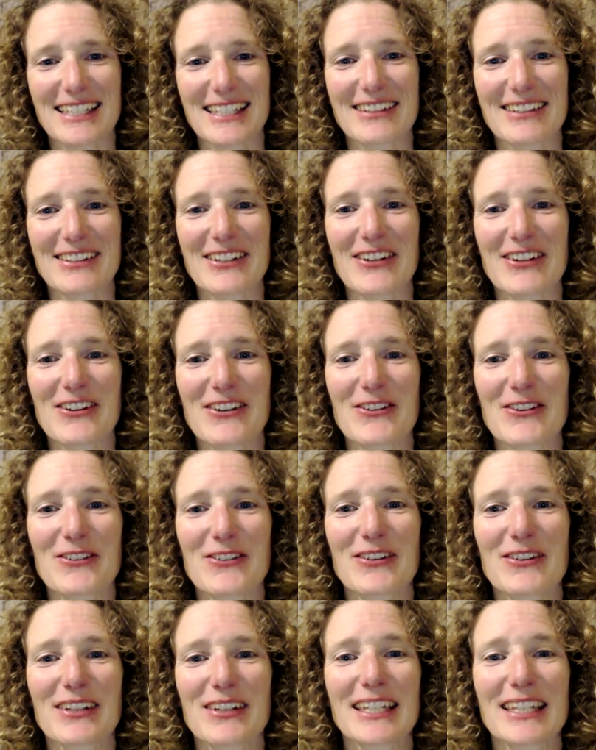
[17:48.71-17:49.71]

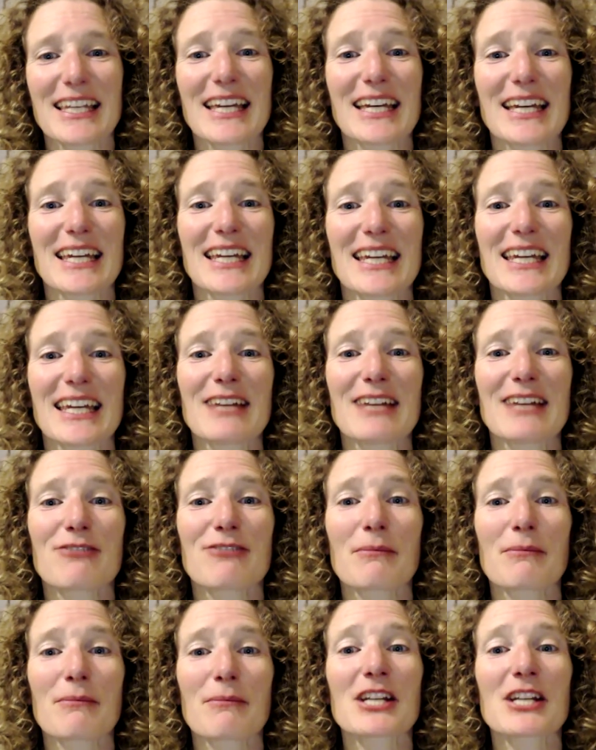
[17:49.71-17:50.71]
So, yeah,
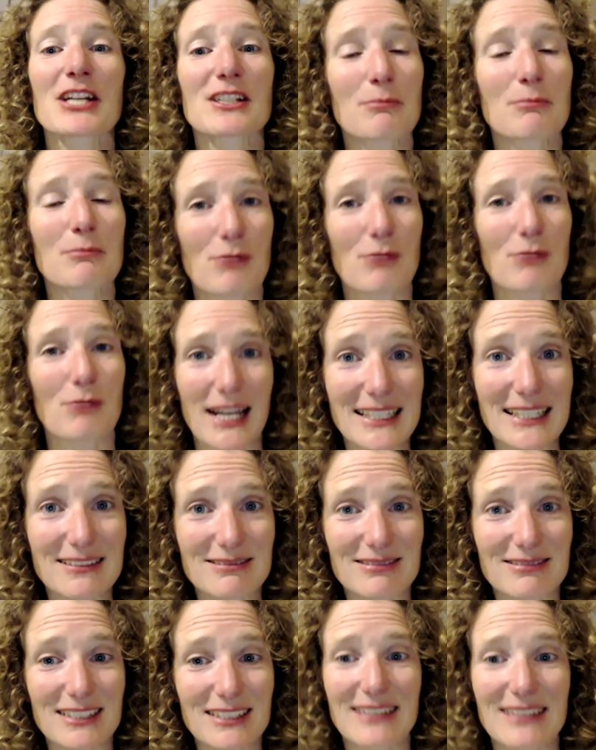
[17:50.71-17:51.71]
inflammation in the
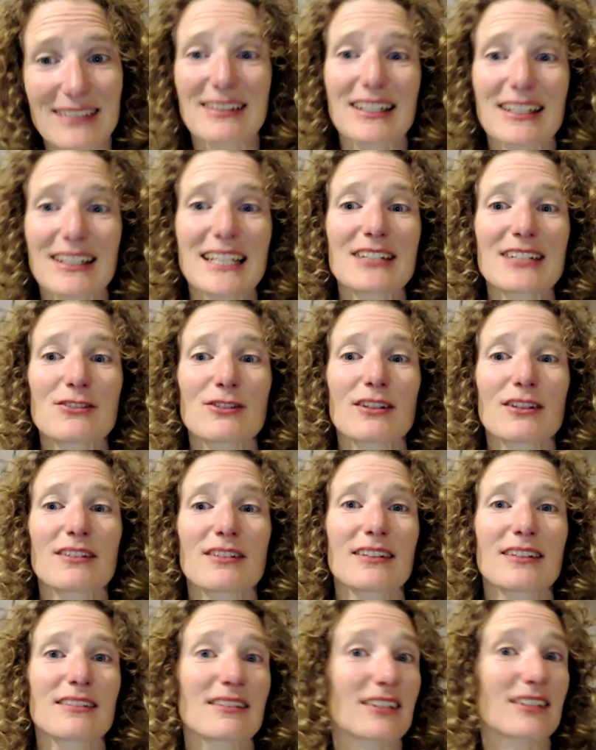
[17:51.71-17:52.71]
brain is linked to
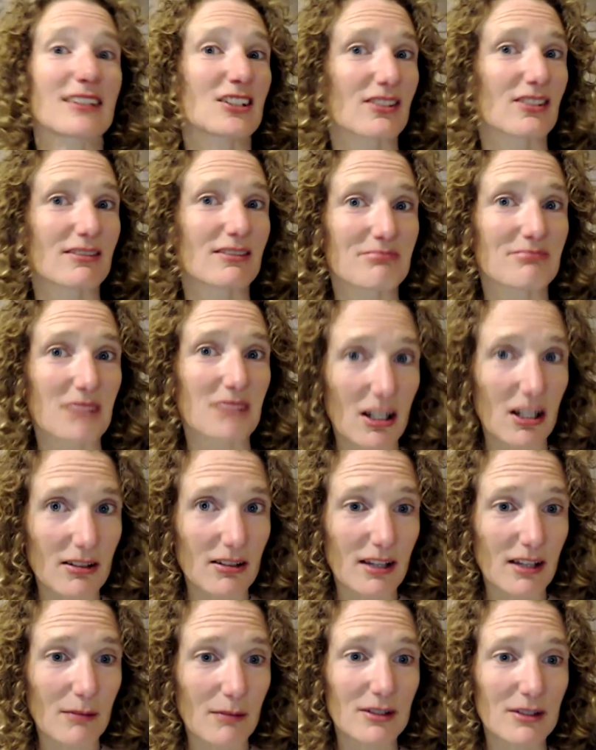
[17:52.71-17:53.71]
diseases such as
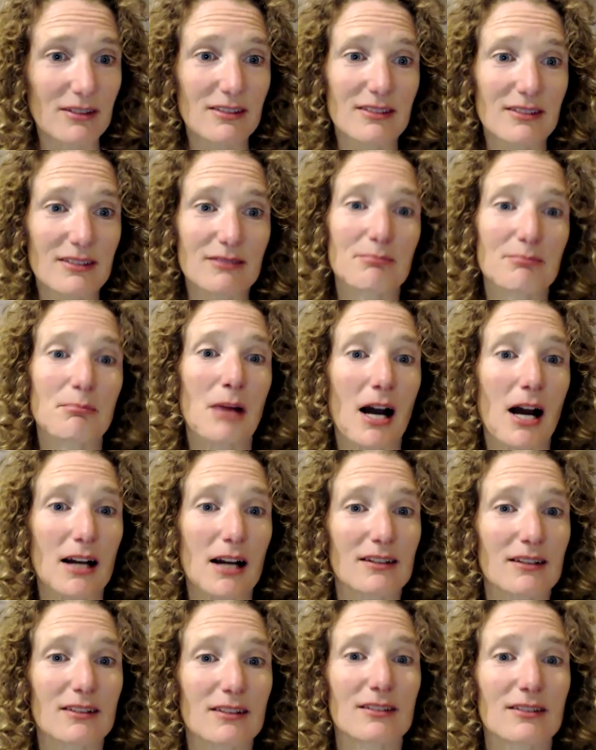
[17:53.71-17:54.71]
Alzheimer's,
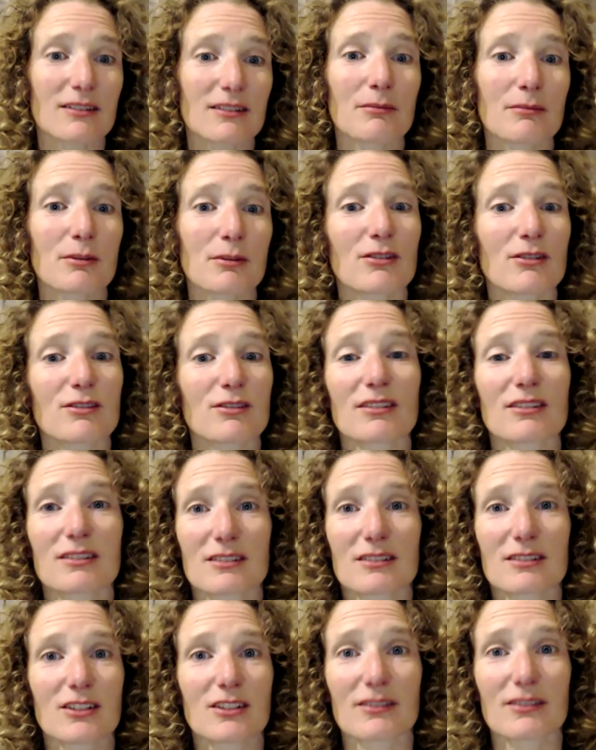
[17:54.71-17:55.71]
Parkinson's, because
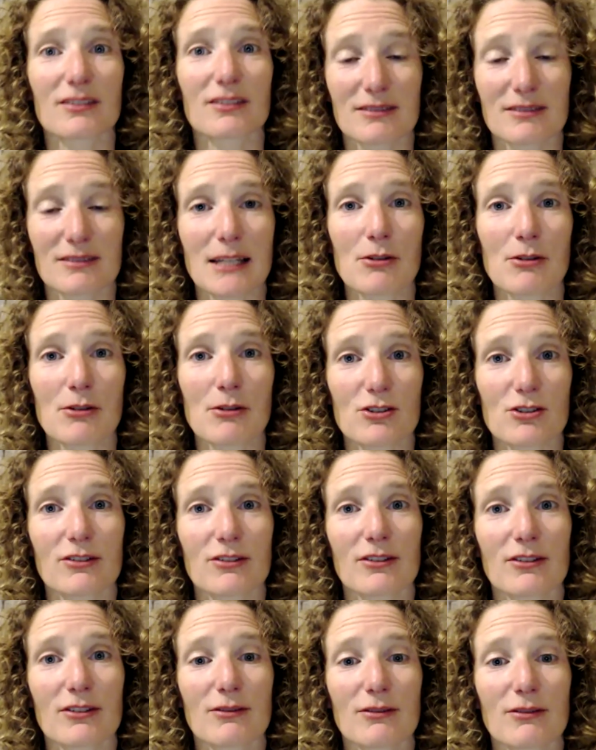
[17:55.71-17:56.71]
it just
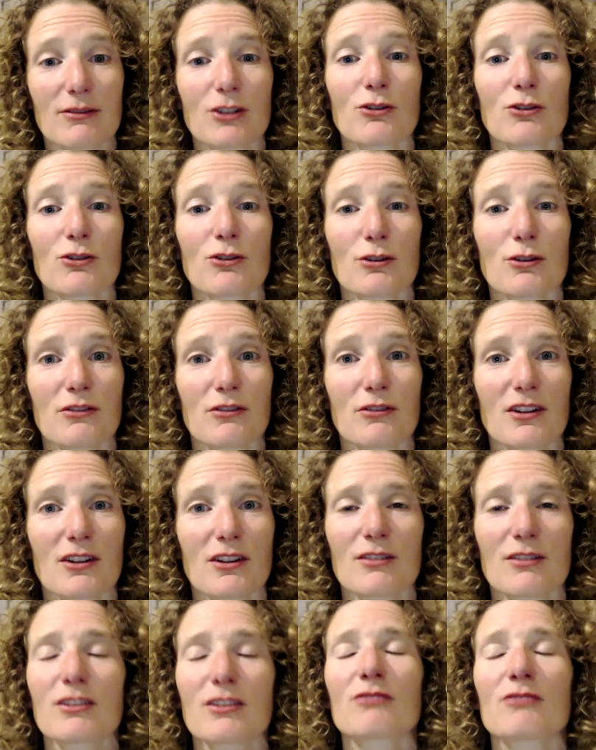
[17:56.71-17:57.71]
damages the nerve
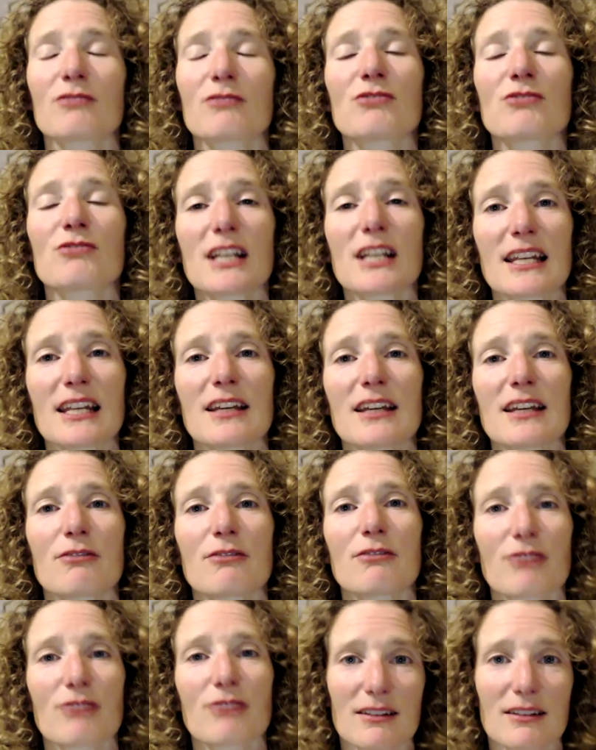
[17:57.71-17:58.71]
cells. It really
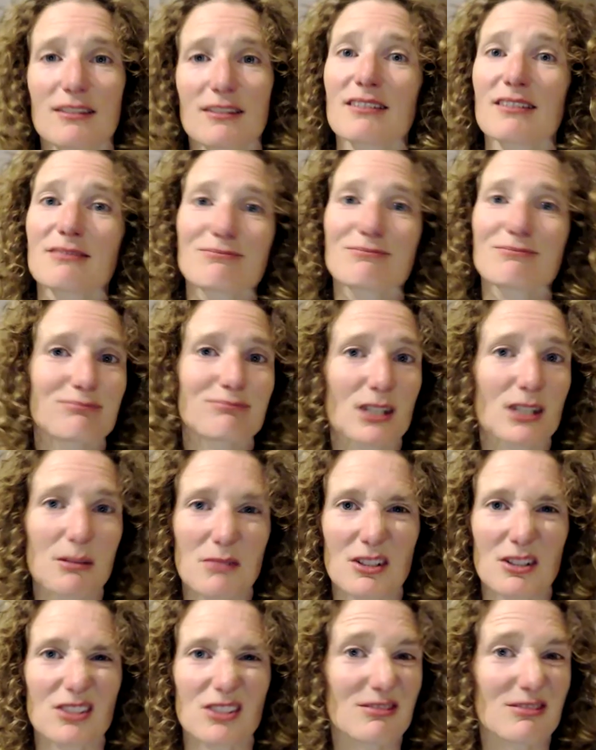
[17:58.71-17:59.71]
affects pretty
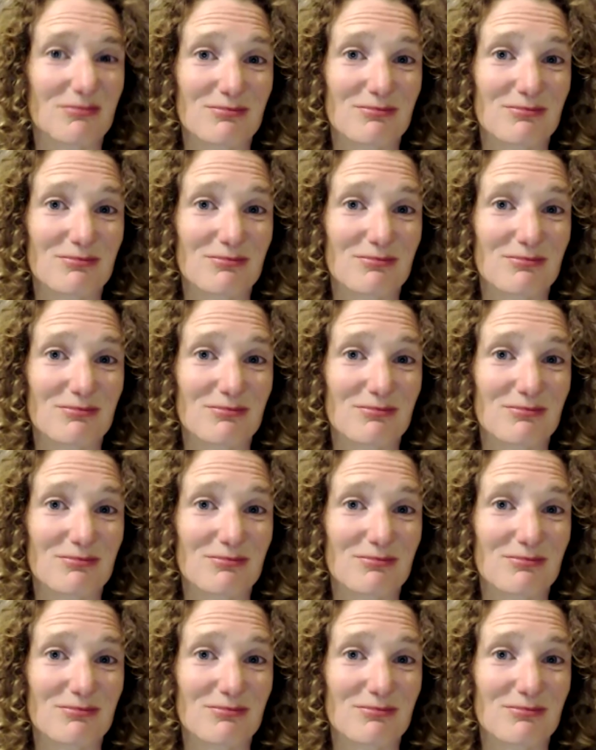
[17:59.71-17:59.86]
much